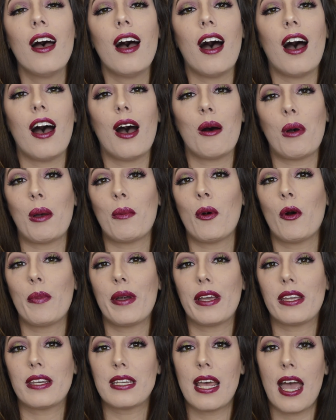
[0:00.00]
I'm
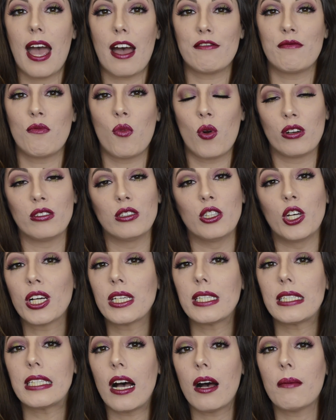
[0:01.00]
hoping to have more
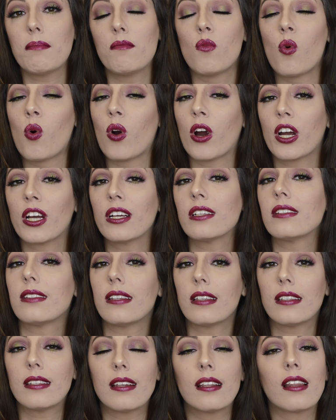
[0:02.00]
looks up more
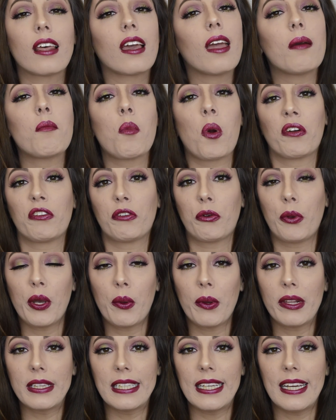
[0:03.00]
consistently, more
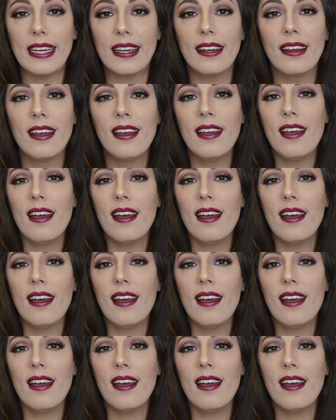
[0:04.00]
frequently.